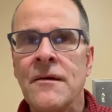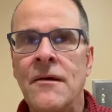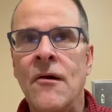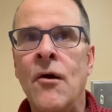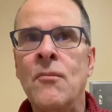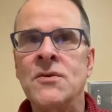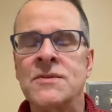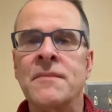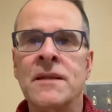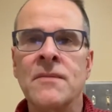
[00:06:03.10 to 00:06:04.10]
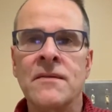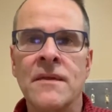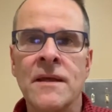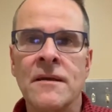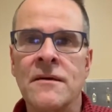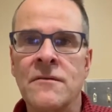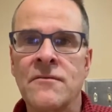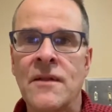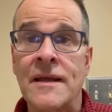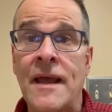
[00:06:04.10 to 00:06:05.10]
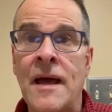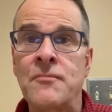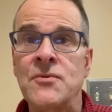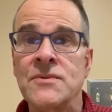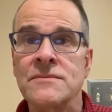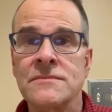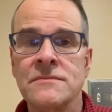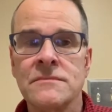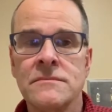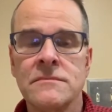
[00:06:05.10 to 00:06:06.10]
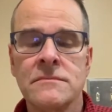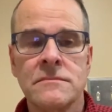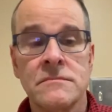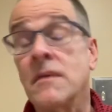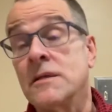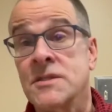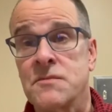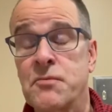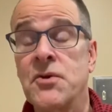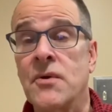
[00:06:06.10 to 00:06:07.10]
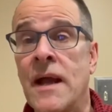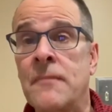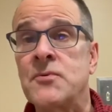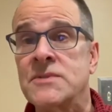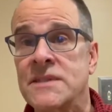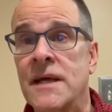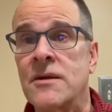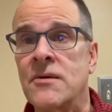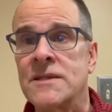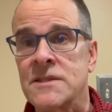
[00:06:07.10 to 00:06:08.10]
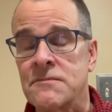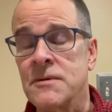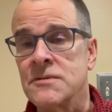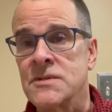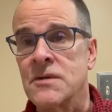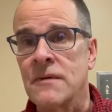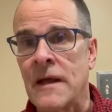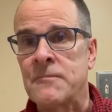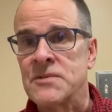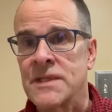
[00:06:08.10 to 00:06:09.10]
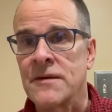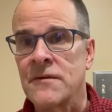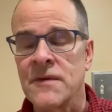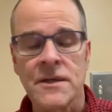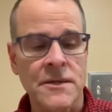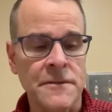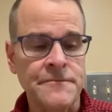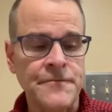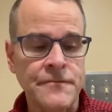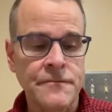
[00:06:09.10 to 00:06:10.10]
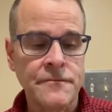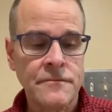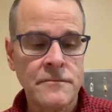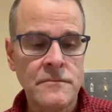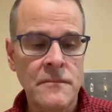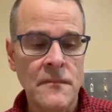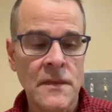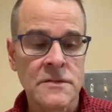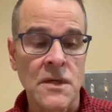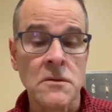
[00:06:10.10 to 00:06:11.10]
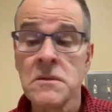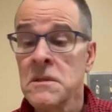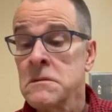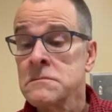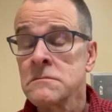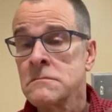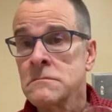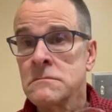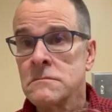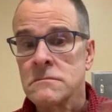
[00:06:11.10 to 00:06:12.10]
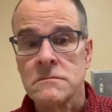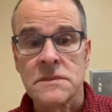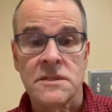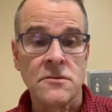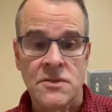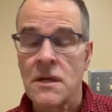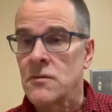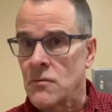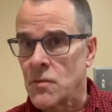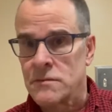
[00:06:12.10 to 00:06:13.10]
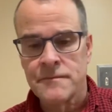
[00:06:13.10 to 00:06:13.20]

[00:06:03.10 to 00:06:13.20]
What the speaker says: almost made me think of like apple, just pure apple cider as opposed to apple cider vinegar. So, still tolerable.